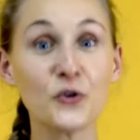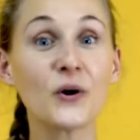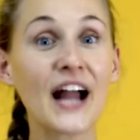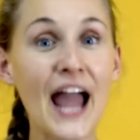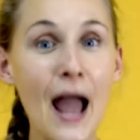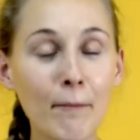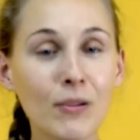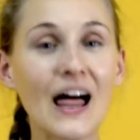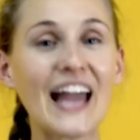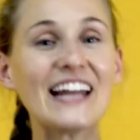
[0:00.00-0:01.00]
your
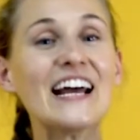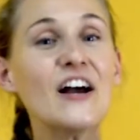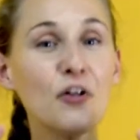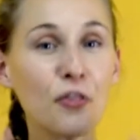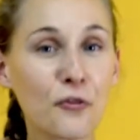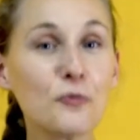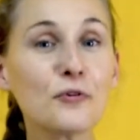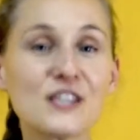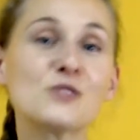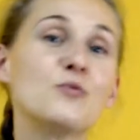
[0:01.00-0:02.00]
airplane through
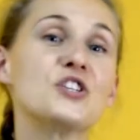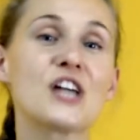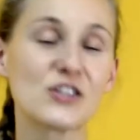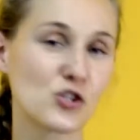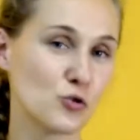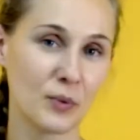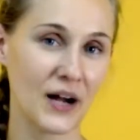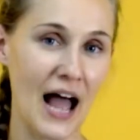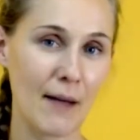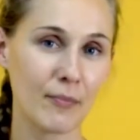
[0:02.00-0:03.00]
this WeChat super
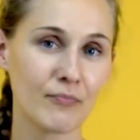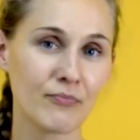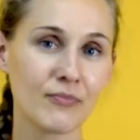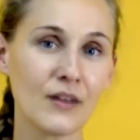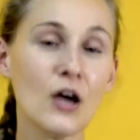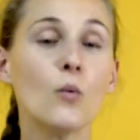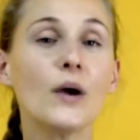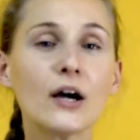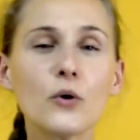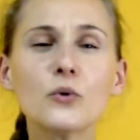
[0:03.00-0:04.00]
app. We
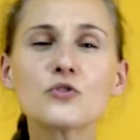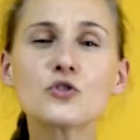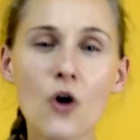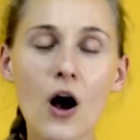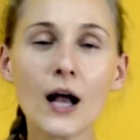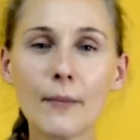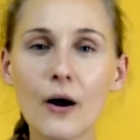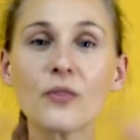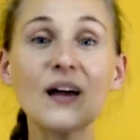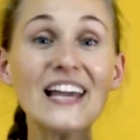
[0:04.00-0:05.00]
are going to talk
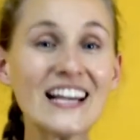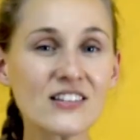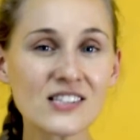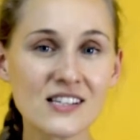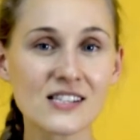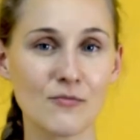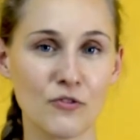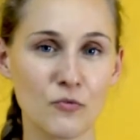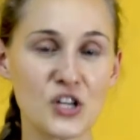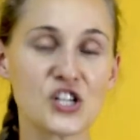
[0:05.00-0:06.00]
about the ecosystem of
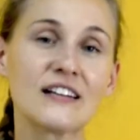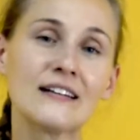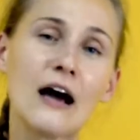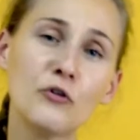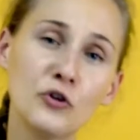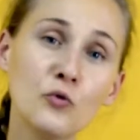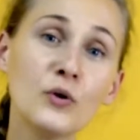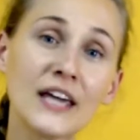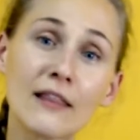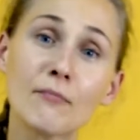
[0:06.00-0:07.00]
WeChat and how you
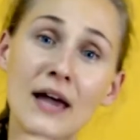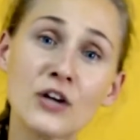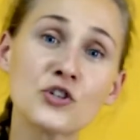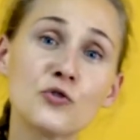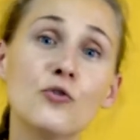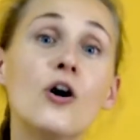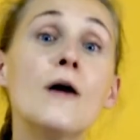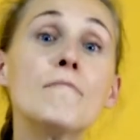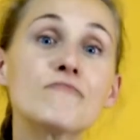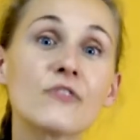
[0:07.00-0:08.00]
can make sure
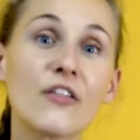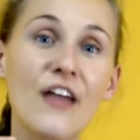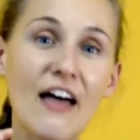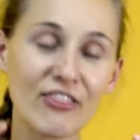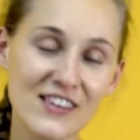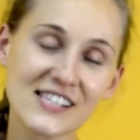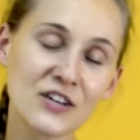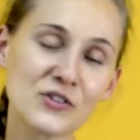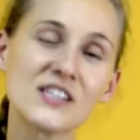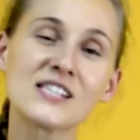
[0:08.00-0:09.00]
that this
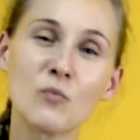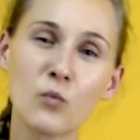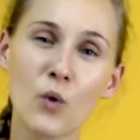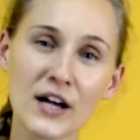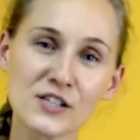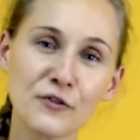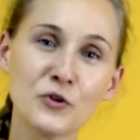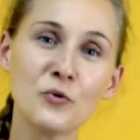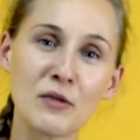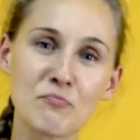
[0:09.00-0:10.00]
ecosystem works for
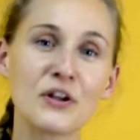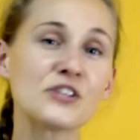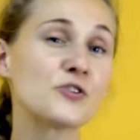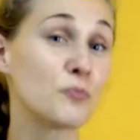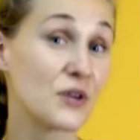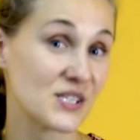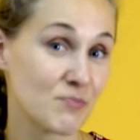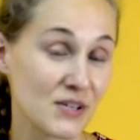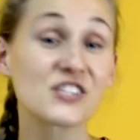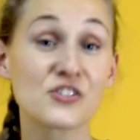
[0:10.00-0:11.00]
you and brings you
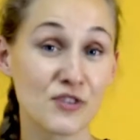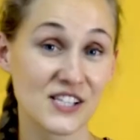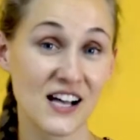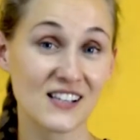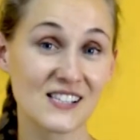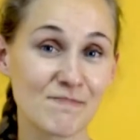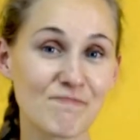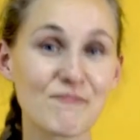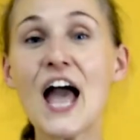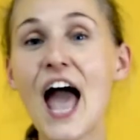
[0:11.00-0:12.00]
business results.
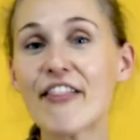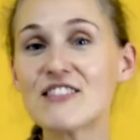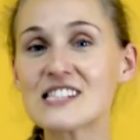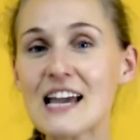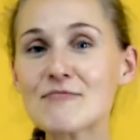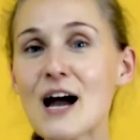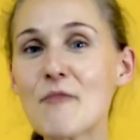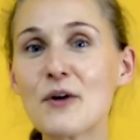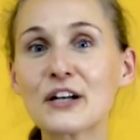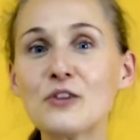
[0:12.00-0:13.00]
At the same time,
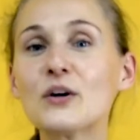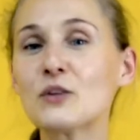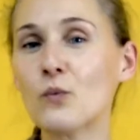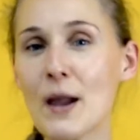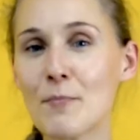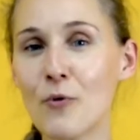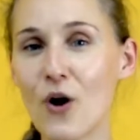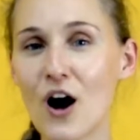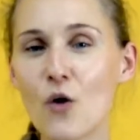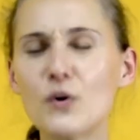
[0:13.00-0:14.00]
we're going to look at
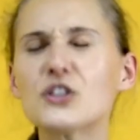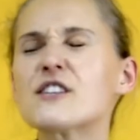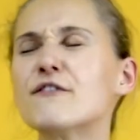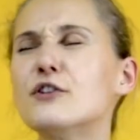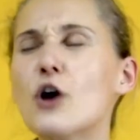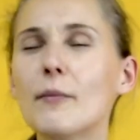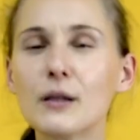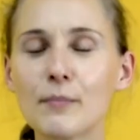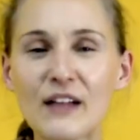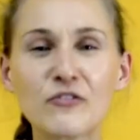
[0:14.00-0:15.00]
Weibo, which is a phenomenal
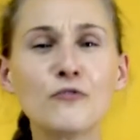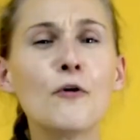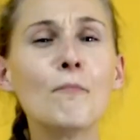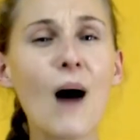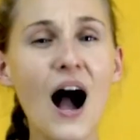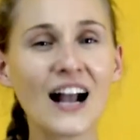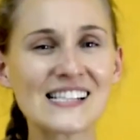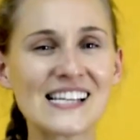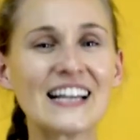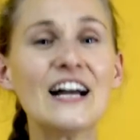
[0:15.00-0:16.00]
platform for
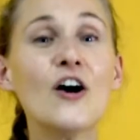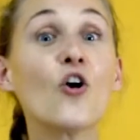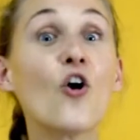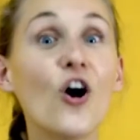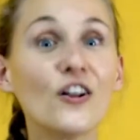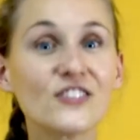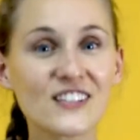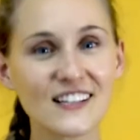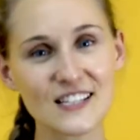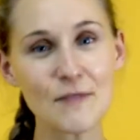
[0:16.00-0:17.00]
marketing,
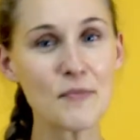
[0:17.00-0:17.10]
content,